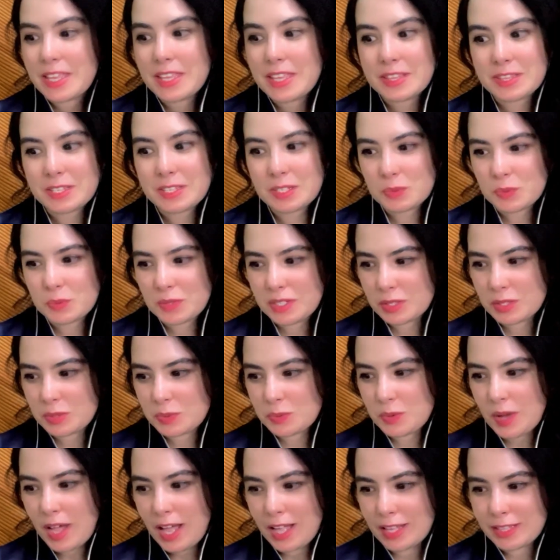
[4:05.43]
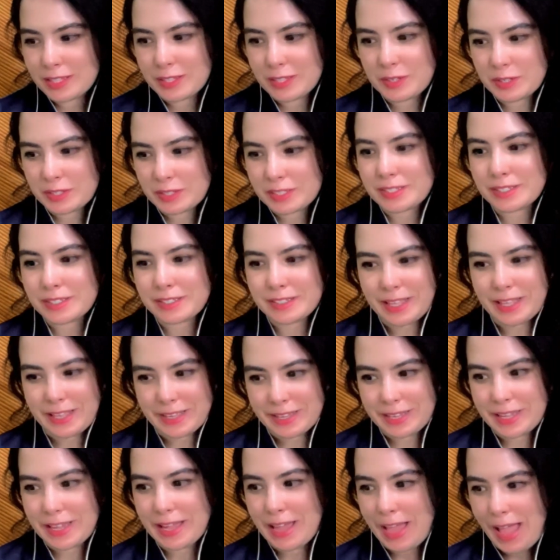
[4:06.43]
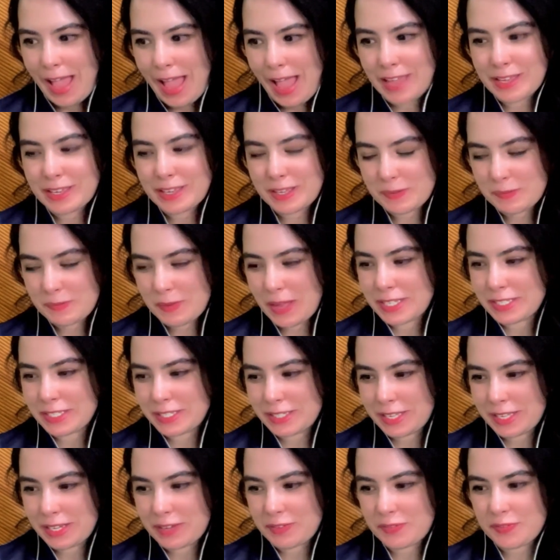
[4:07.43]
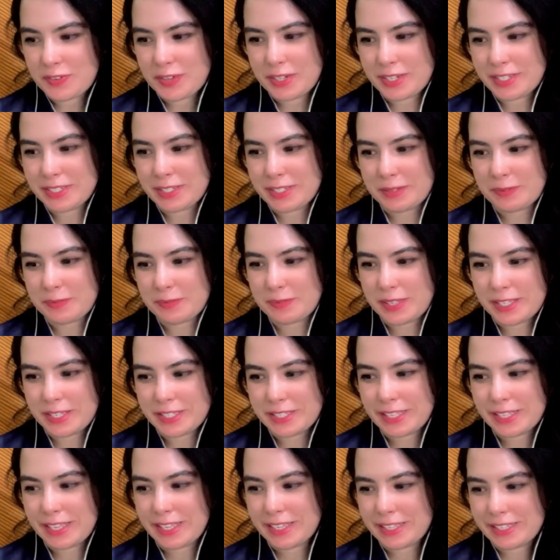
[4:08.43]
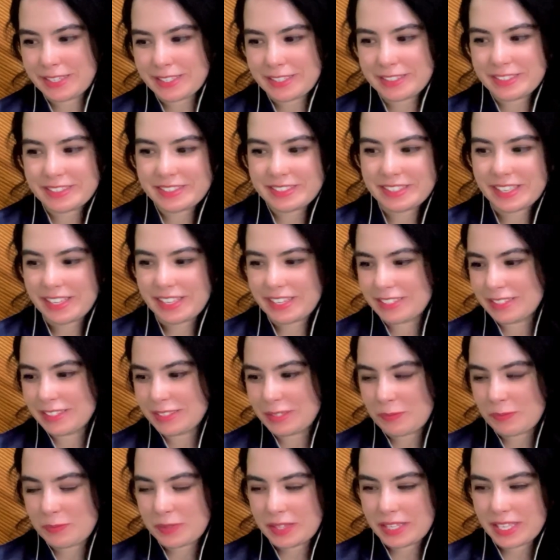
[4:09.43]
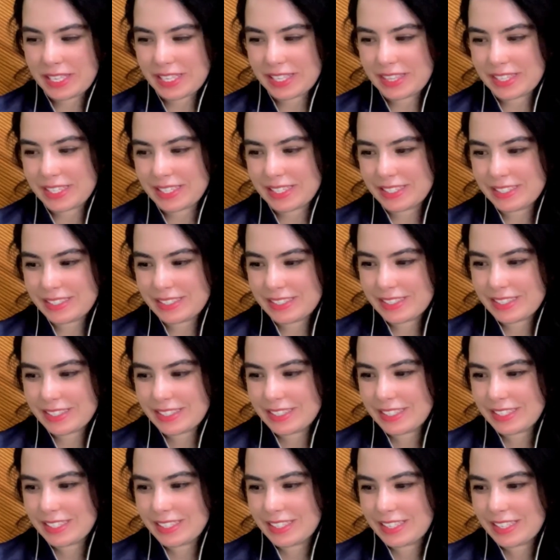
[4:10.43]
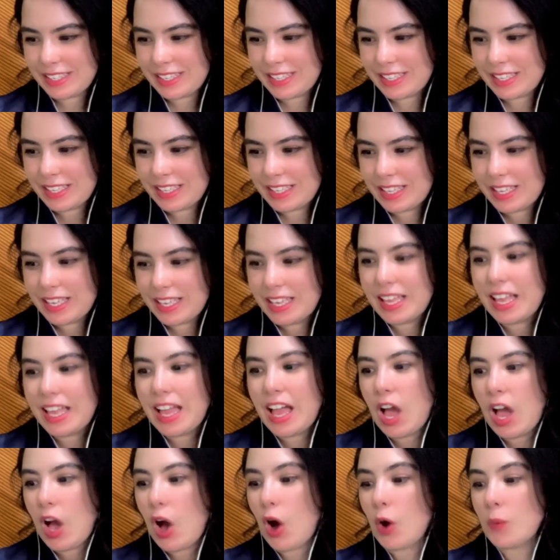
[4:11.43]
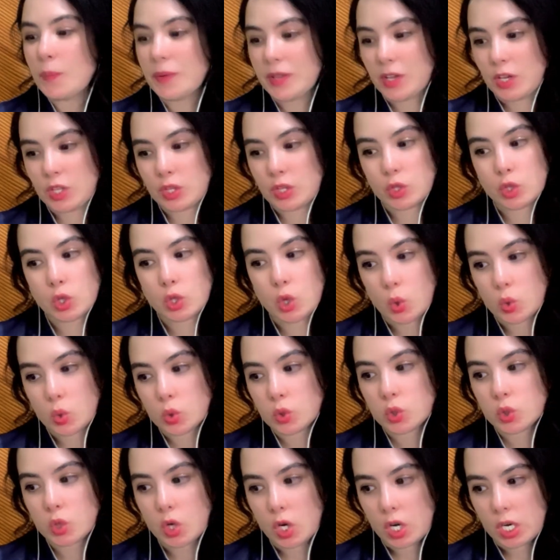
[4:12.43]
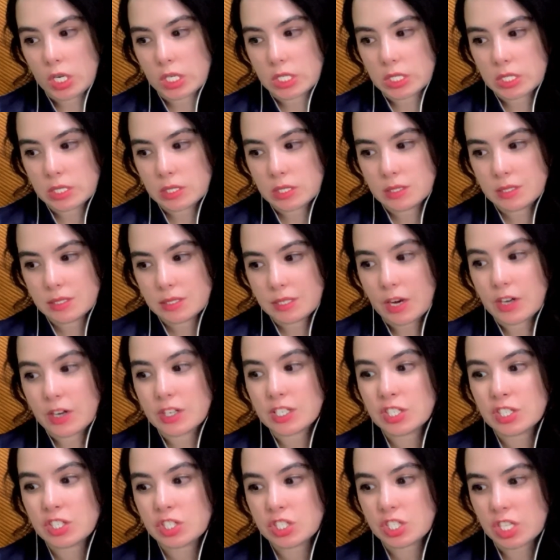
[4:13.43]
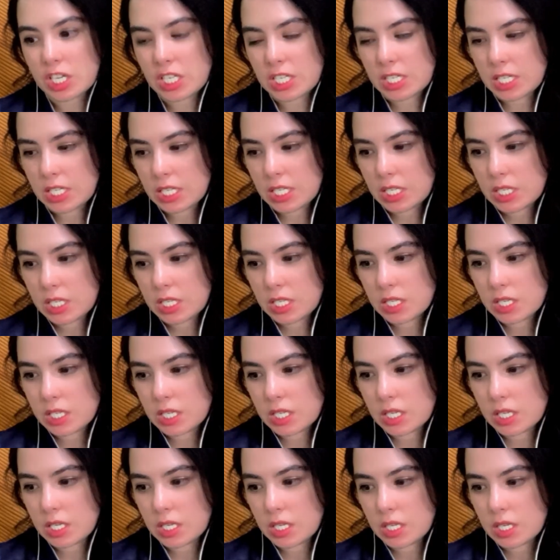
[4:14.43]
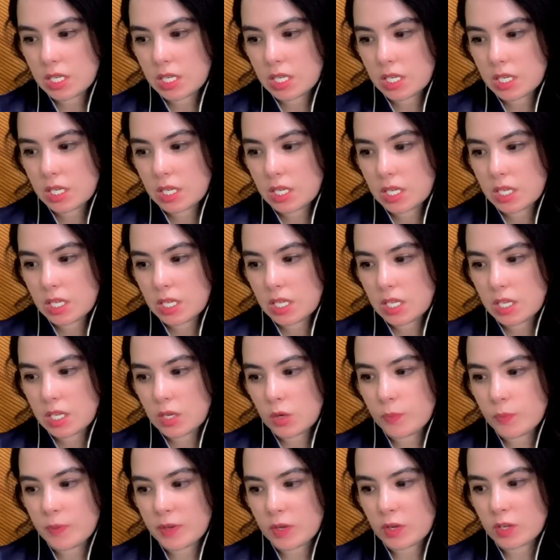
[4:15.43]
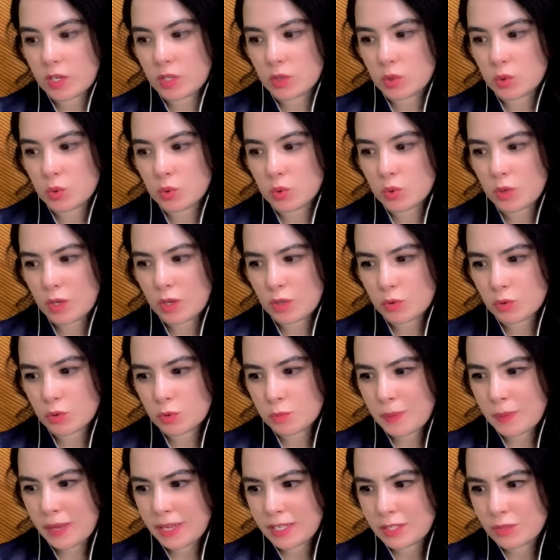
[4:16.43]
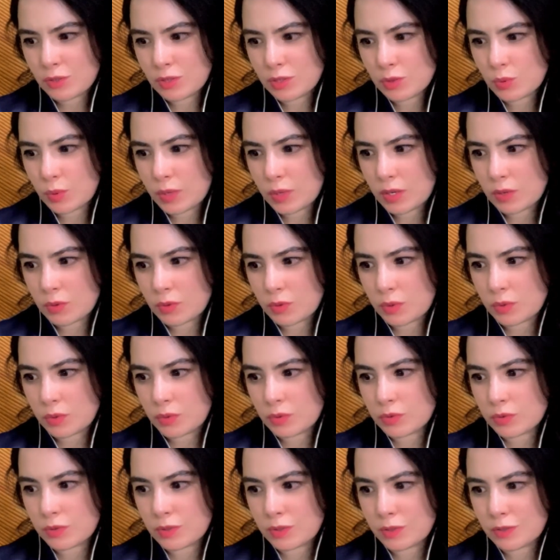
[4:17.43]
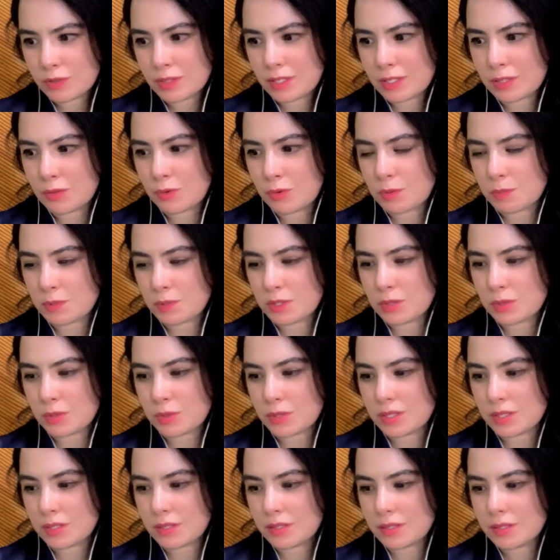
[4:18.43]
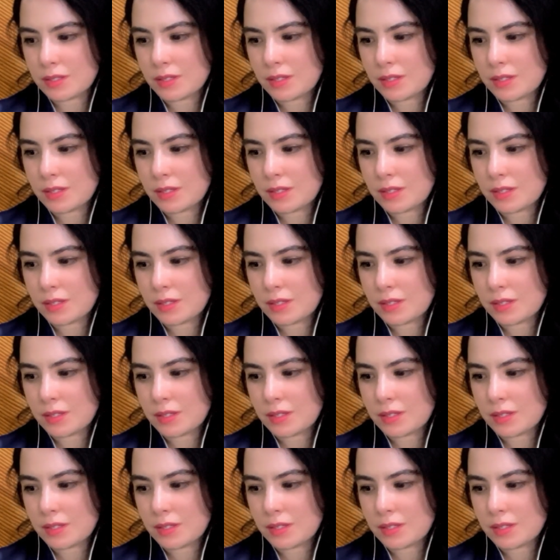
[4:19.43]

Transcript: This one as well looks like, I can imagine like a fairy tale being like set in something like this. Oh my god, those gardens are stunning. Oh my god, and are those pine trees? What are those? Looks like Christmas trees.